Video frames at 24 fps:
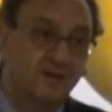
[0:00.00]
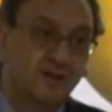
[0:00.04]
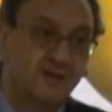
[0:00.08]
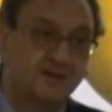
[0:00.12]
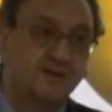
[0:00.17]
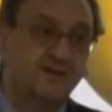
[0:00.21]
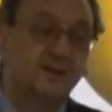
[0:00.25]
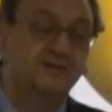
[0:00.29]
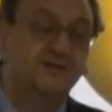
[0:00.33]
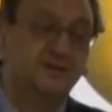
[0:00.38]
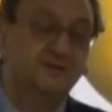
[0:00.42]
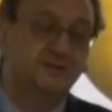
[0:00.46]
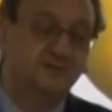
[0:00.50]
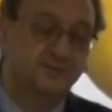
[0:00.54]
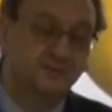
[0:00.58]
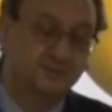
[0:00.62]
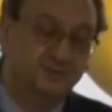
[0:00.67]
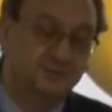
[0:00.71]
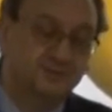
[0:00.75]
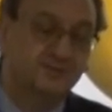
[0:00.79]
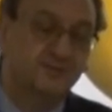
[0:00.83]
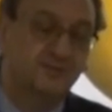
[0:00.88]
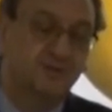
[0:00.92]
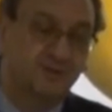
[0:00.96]
Yes.
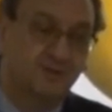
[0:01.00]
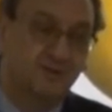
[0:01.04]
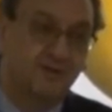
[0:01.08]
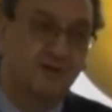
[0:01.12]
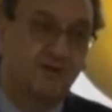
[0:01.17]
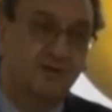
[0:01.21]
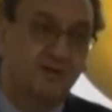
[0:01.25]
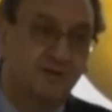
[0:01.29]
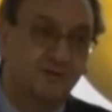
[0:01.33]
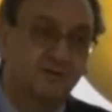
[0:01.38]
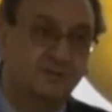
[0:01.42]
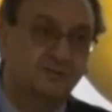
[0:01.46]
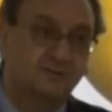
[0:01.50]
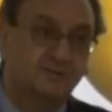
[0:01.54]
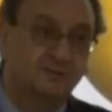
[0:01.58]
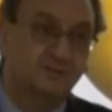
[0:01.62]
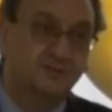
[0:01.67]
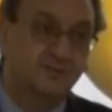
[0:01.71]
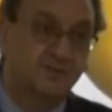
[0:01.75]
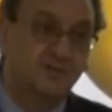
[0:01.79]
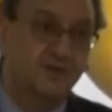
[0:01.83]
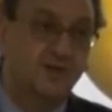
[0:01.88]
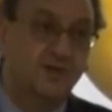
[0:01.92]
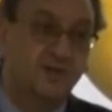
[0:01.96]

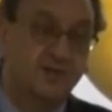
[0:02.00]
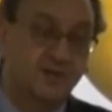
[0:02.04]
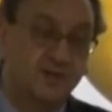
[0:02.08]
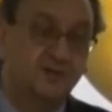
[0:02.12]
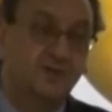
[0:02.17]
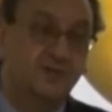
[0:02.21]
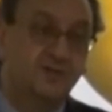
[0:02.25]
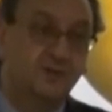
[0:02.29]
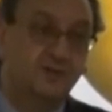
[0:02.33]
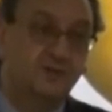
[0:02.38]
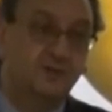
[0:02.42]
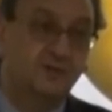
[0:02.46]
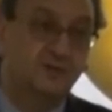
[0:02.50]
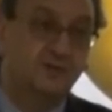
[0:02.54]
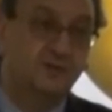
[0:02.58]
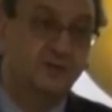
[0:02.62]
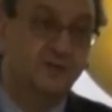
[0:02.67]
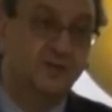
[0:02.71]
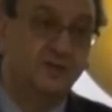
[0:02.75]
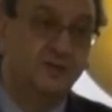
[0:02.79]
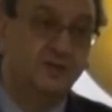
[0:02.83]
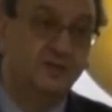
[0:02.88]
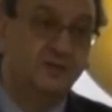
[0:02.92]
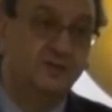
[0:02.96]
Very difficult to
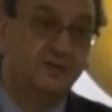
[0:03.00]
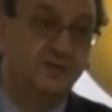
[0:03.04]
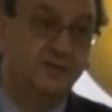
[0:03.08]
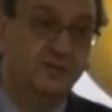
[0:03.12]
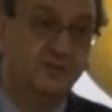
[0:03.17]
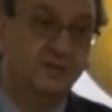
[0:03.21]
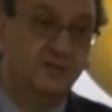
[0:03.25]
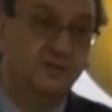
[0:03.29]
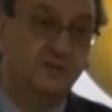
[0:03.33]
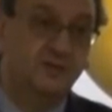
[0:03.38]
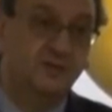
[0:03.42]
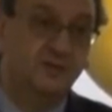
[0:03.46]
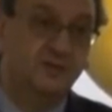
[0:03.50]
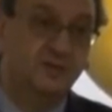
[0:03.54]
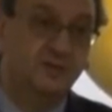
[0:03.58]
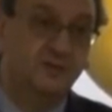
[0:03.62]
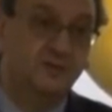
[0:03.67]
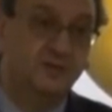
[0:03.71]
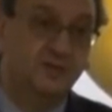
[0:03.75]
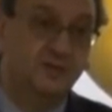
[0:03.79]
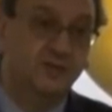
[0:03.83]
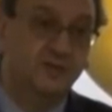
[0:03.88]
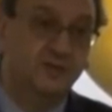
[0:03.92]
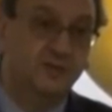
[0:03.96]
treat, very difficult to
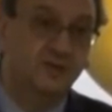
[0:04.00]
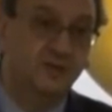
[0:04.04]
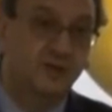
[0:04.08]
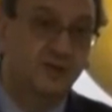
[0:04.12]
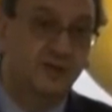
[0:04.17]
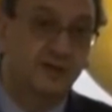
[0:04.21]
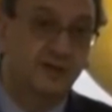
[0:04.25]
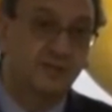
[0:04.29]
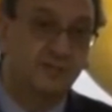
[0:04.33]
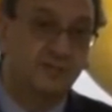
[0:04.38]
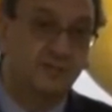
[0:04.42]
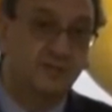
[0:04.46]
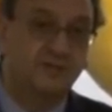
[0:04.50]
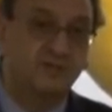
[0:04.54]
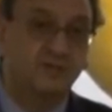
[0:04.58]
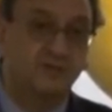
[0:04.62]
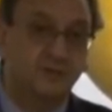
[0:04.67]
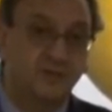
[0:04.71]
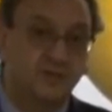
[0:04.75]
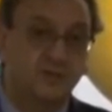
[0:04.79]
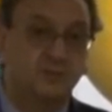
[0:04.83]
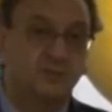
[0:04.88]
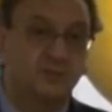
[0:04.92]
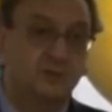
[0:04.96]
treat. But
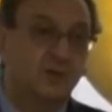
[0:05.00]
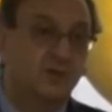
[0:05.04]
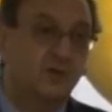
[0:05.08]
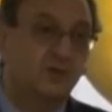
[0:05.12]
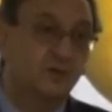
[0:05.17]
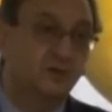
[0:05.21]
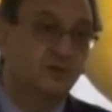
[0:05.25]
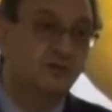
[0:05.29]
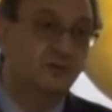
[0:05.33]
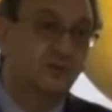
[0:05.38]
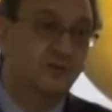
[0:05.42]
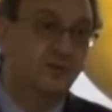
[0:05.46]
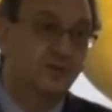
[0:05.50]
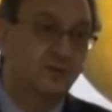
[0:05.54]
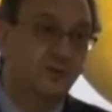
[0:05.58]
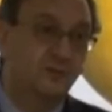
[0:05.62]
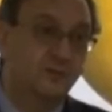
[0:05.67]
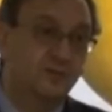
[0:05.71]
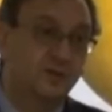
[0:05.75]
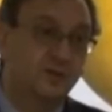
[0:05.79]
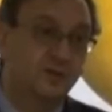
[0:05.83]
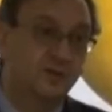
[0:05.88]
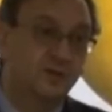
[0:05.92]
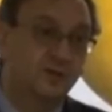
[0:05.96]
you need prolonged
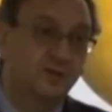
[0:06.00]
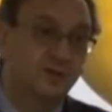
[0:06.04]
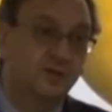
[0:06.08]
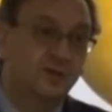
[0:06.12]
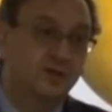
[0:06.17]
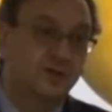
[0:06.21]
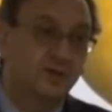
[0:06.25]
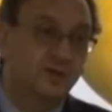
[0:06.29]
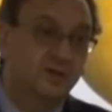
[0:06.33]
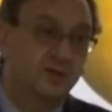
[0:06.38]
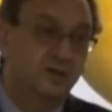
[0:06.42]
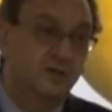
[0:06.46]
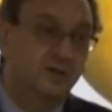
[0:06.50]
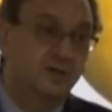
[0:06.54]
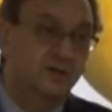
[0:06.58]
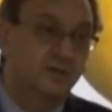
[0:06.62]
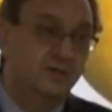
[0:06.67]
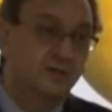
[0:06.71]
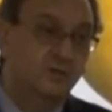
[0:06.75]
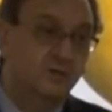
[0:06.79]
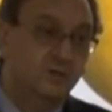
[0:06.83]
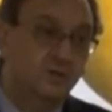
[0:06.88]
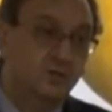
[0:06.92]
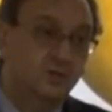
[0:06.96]
therapy.
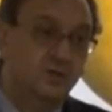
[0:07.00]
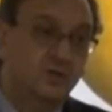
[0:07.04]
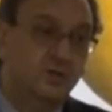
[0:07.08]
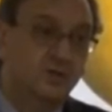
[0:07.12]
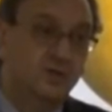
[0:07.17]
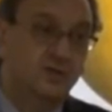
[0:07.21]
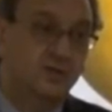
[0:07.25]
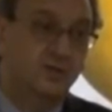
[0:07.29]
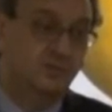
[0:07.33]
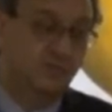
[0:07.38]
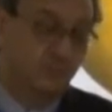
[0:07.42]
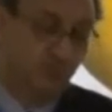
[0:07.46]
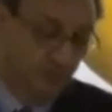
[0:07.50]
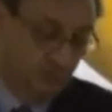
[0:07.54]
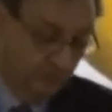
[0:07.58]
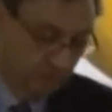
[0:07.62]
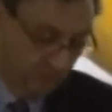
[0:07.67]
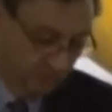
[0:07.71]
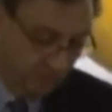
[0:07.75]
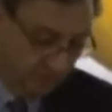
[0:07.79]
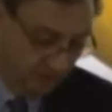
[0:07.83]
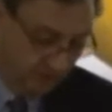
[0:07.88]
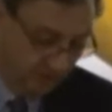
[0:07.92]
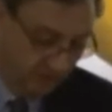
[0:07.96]
Usually if we're
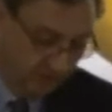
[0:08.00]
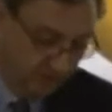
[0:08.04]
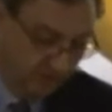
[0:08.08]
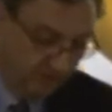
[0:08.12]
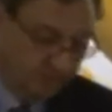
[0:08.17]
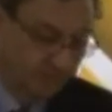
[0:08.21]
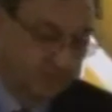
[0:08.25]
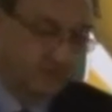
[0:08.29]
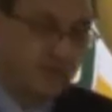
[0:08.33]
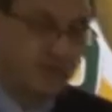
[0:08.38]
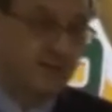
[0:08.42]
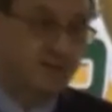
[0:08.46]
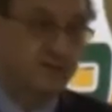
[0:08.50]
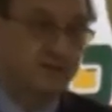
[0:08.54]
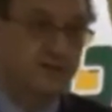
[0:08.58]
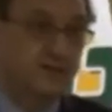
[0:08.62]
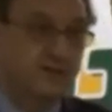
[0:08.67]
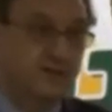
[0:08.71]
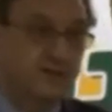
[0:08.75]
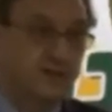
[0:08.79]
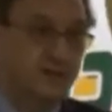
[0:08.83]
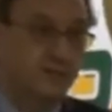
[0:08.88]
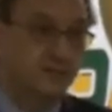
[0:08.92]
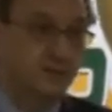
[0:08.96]
talking about candida,